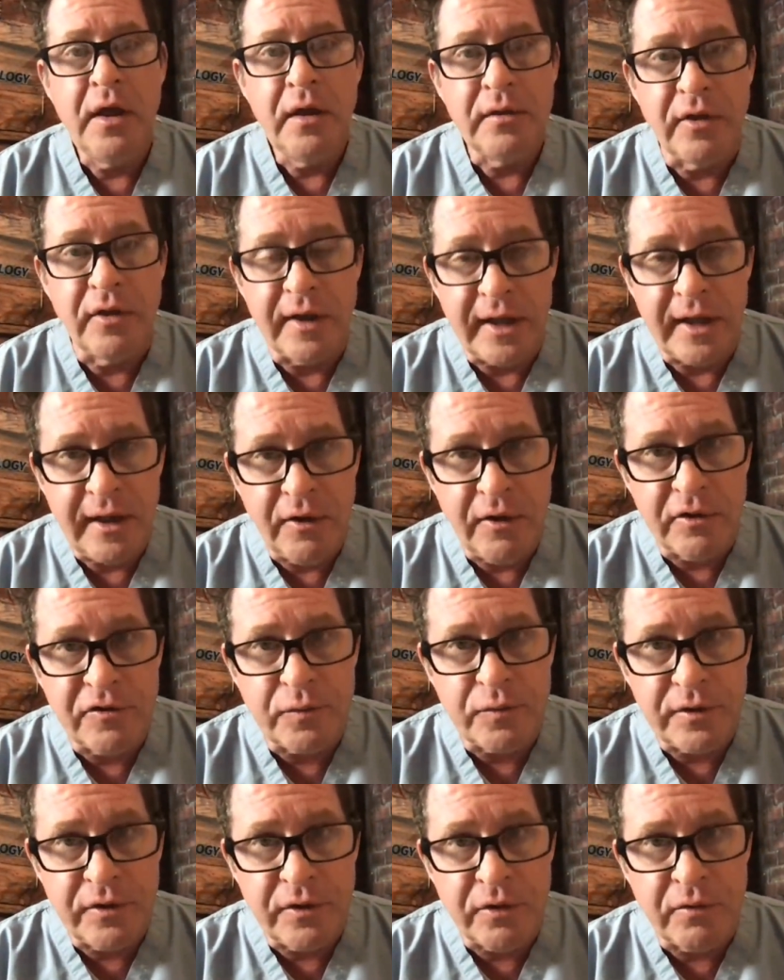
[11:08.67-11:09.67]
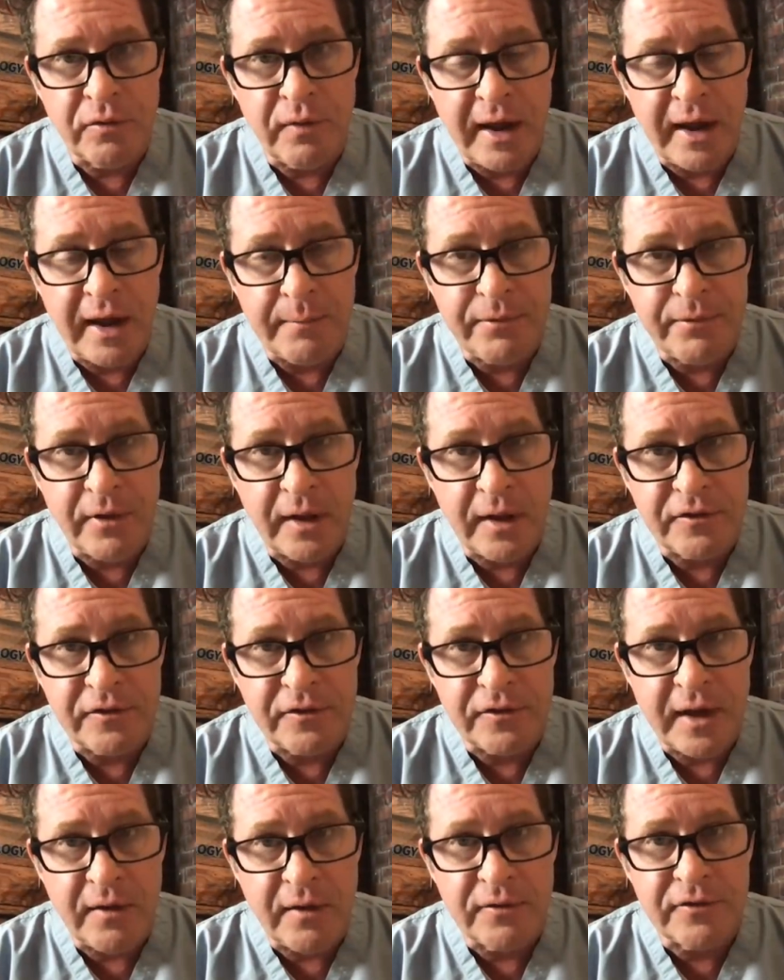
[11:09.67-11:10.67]
Look, here's your red blood
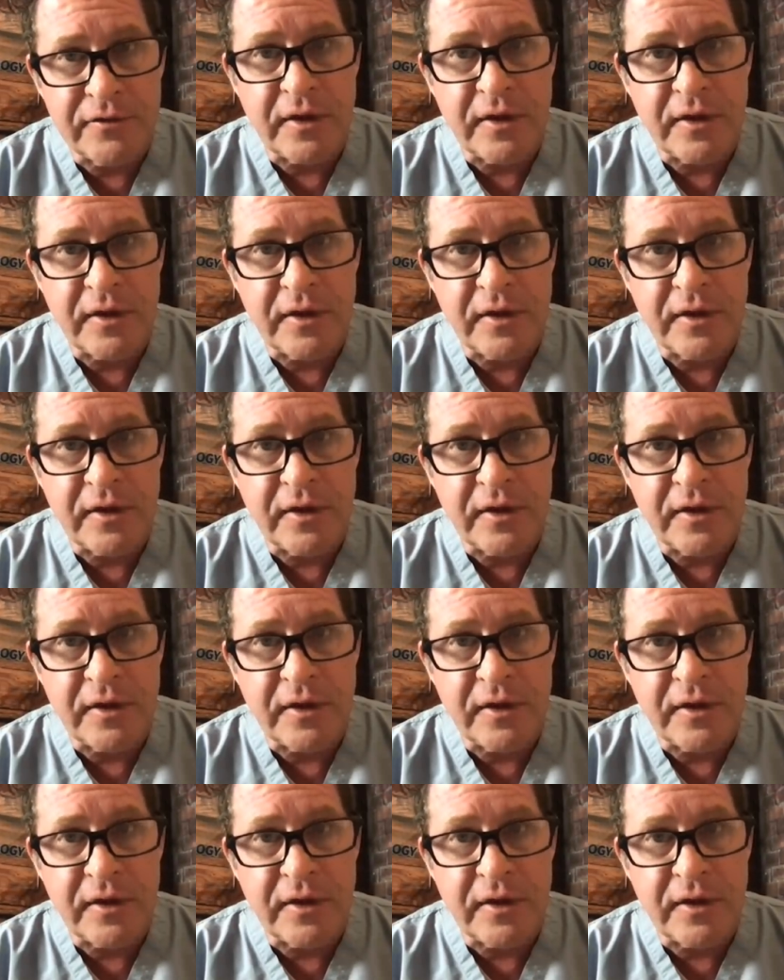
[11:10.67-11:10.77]
cells.